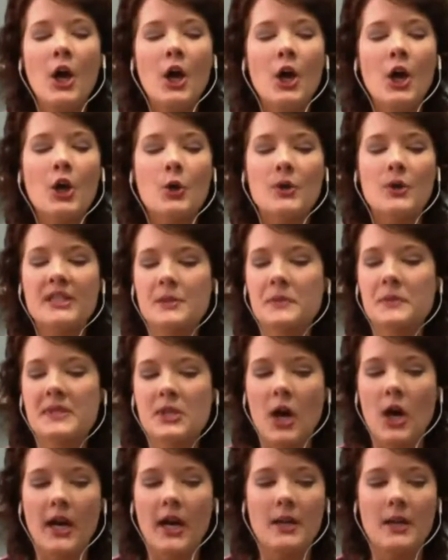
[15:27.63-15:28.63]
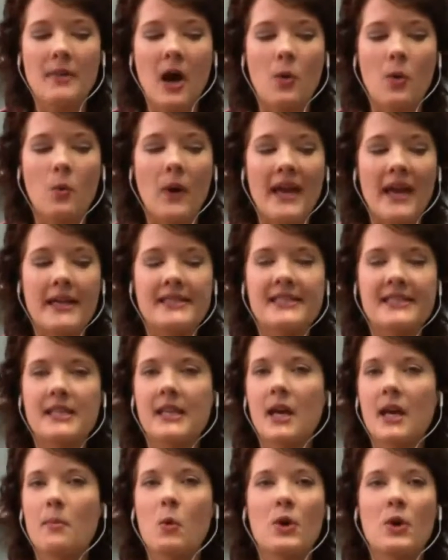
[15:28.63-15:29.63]
Chris was talking about ways to
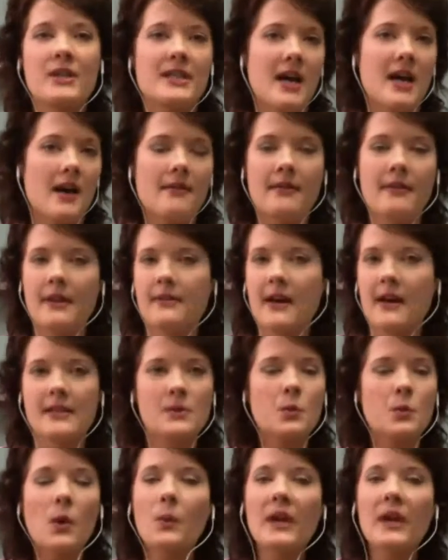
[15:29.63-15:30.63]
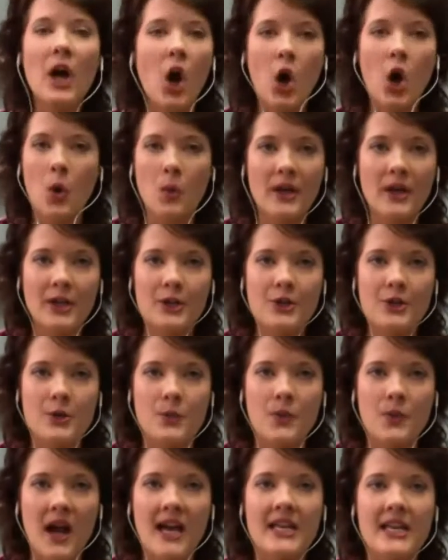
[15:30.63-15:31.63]
get more done. Like, that's what we all want to do,
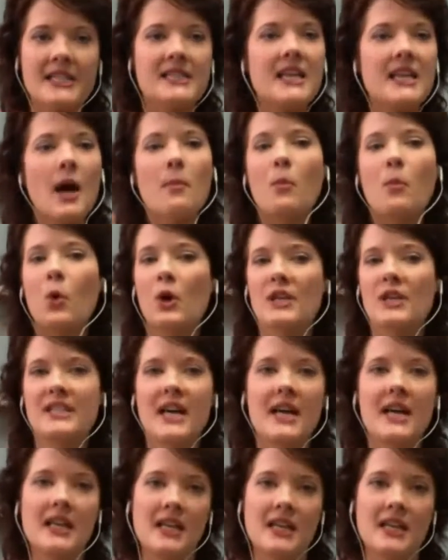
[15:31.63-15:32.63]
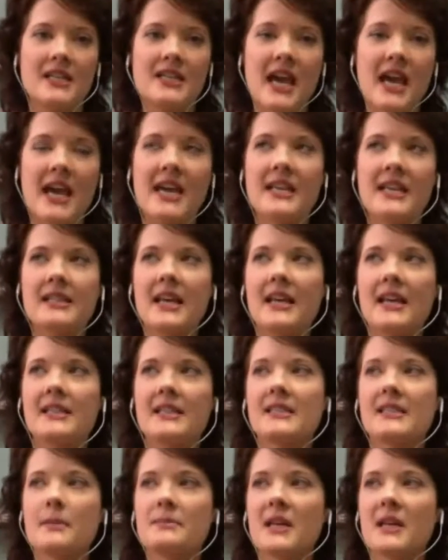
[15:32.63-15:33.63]
right, is get more done in a day. And
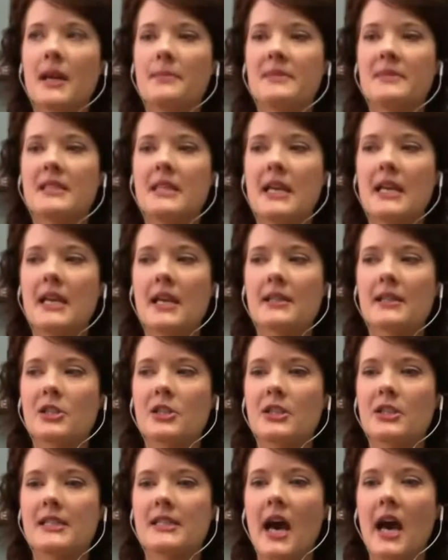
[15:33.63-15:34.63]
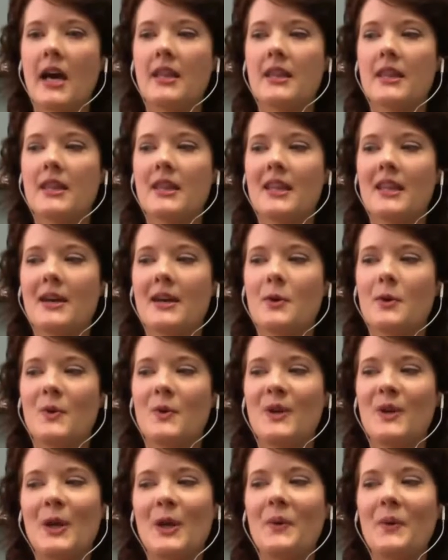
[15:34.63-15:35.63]
sometimes the answer is that,
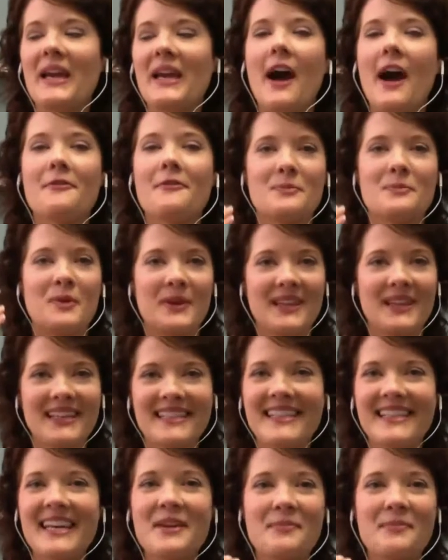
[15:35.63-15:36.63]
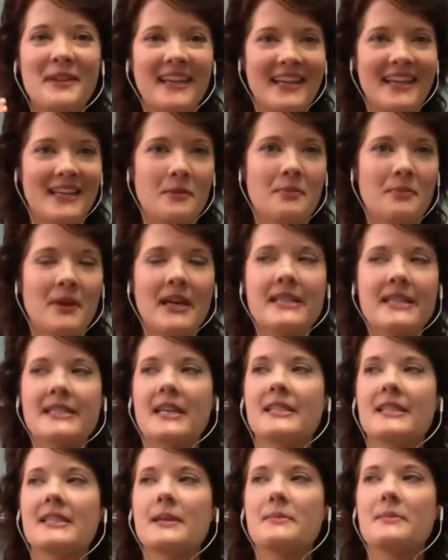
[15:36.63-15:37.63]
we have to get a plan in place.
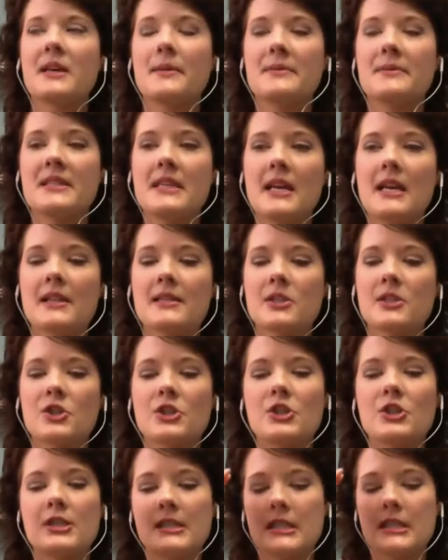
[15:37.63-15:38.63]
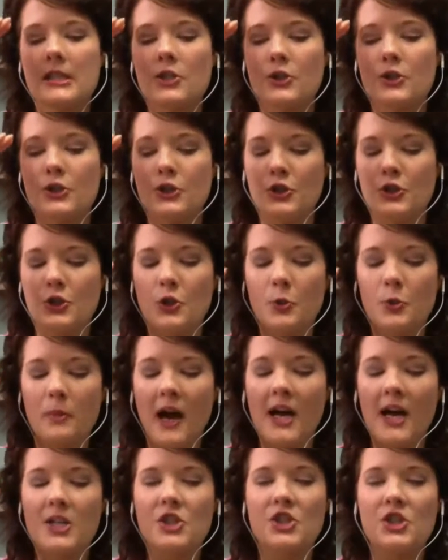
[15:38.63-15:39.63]
And sometimes the answer is just that there's too
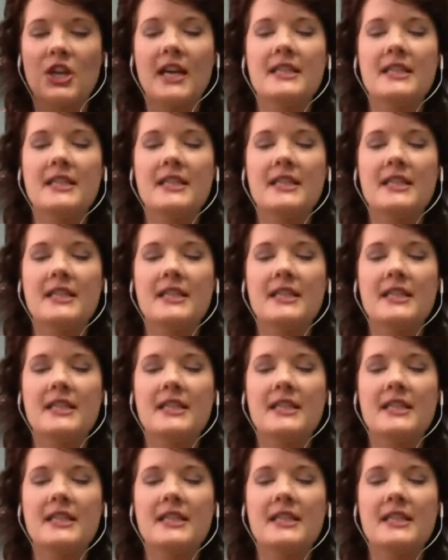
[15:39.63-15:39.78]
much.